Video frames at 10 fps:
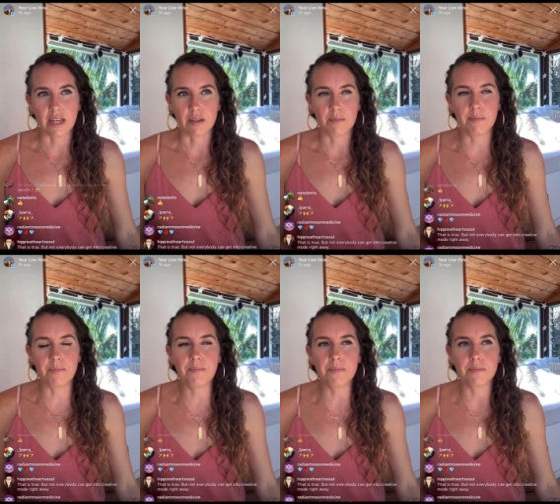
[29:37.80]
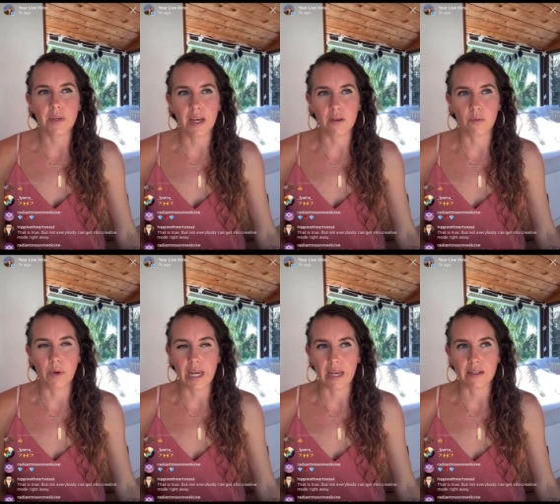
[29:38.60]
and
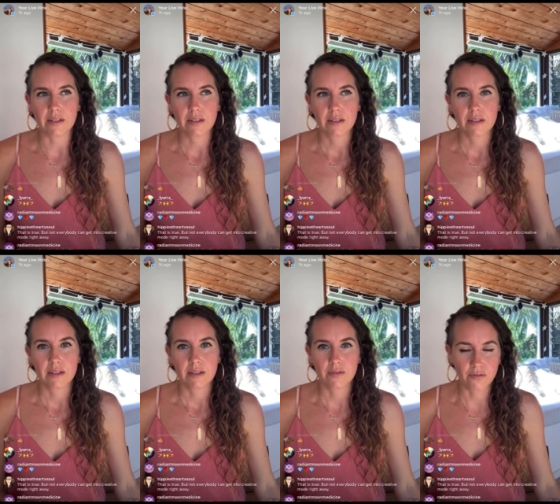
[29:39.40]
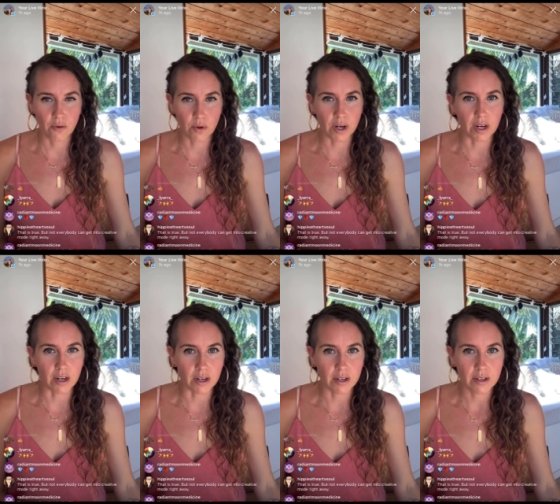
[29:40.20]
wait
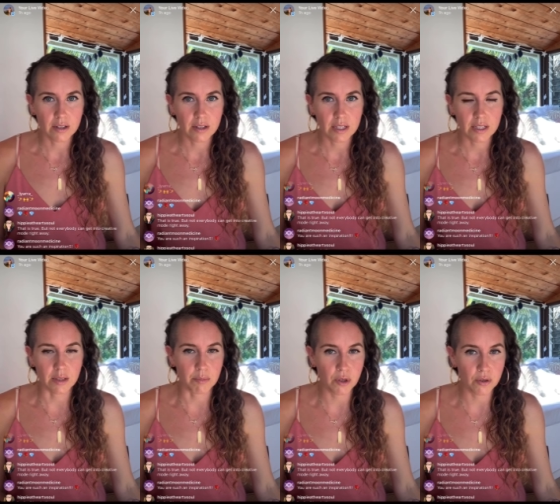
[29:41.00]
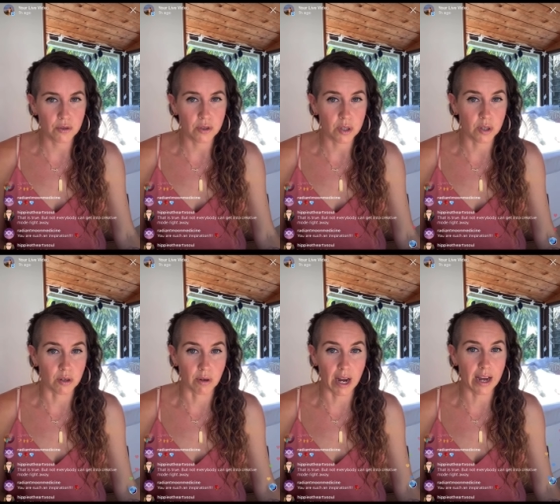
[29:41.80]
for the muse to
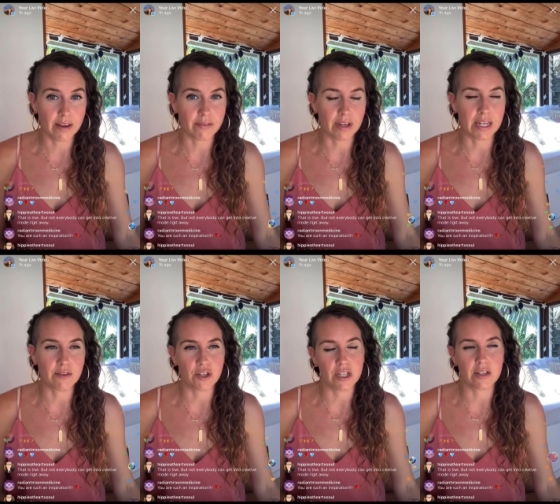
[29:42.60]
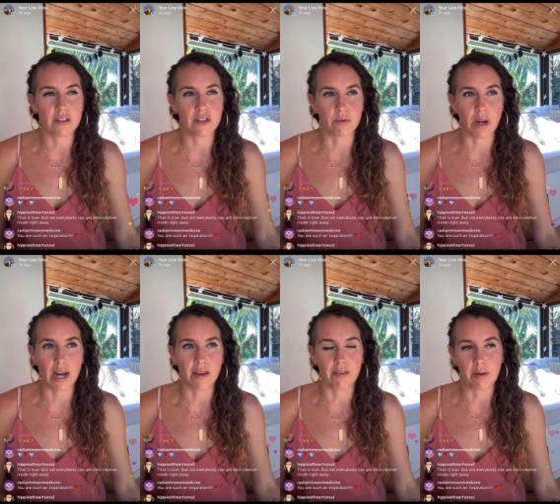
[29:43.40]
arrive. And if she doesn't
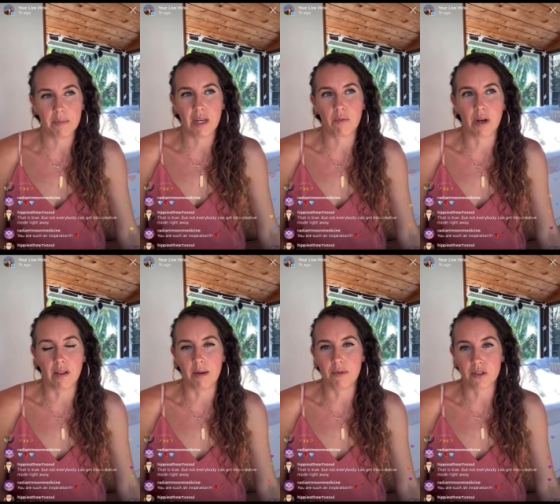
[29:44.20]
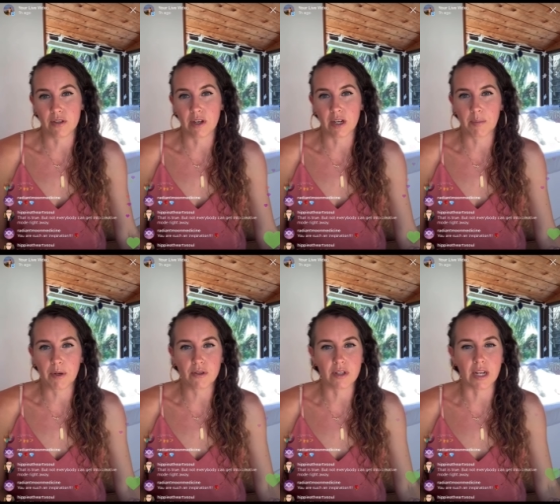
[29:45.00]
arrive, I'm like, well, I'm just not going to
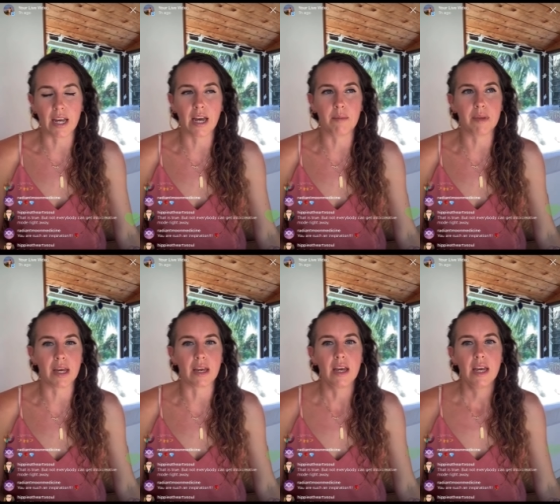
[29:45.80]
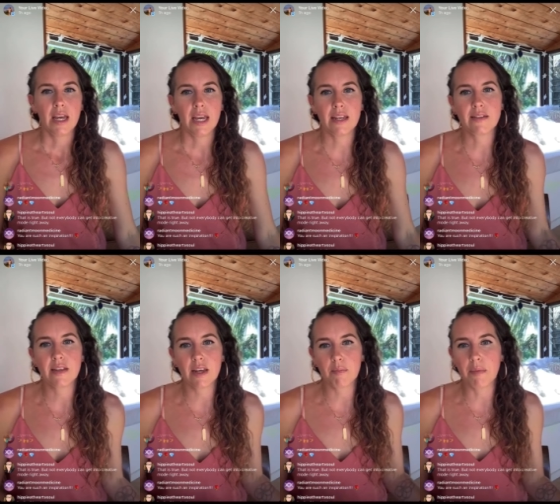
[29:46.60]
post today. I'm like, it's
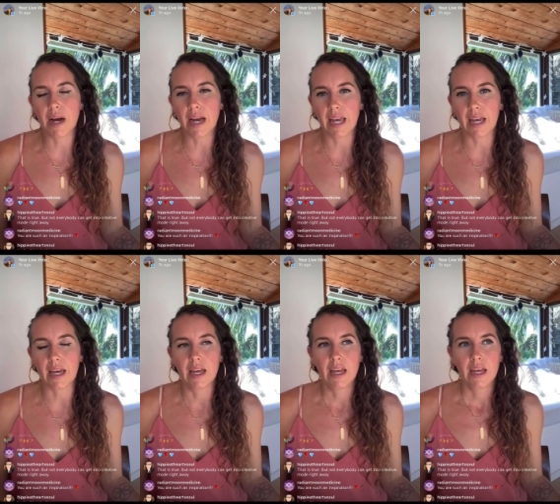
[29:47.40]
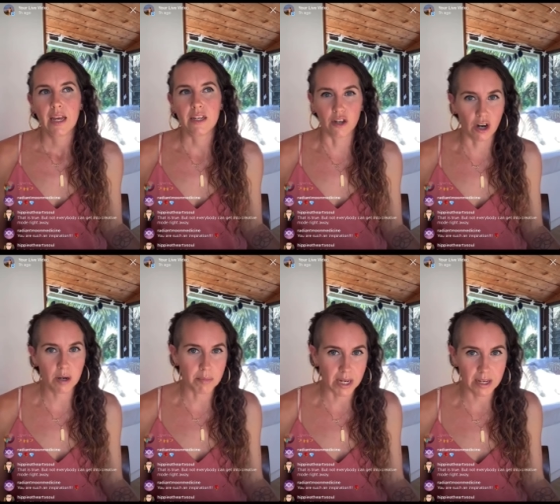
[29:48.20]
like my
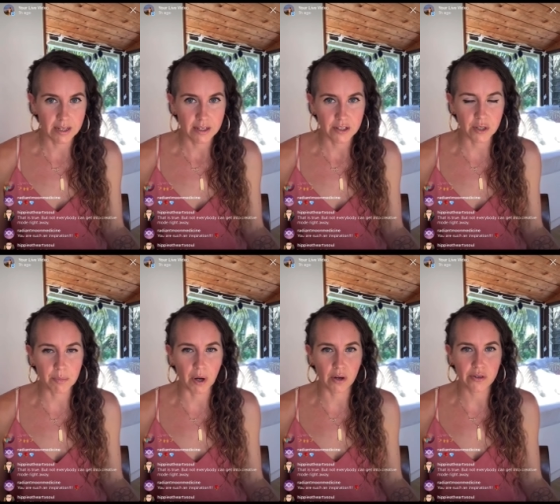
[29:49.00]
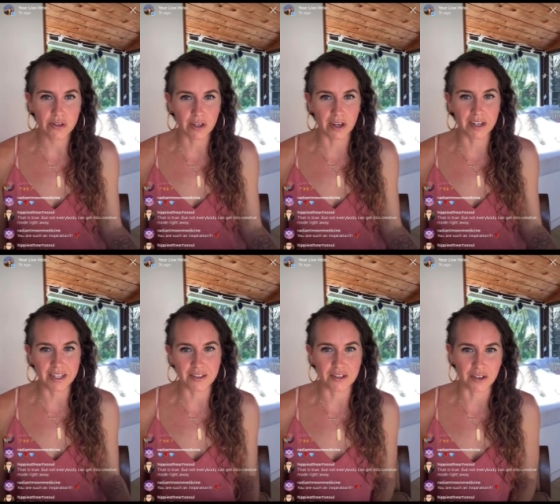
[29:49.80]
dharma to post on
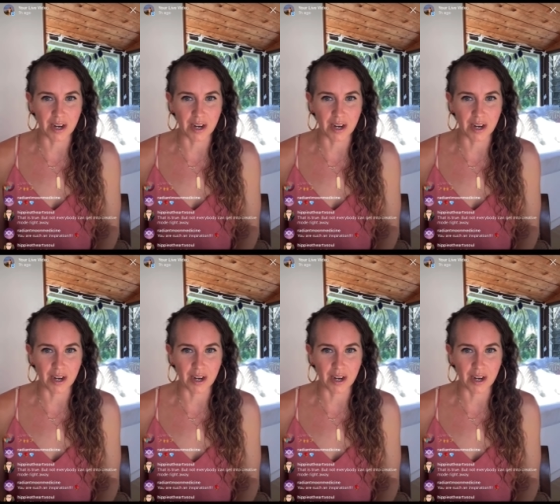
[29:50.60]
Instagram.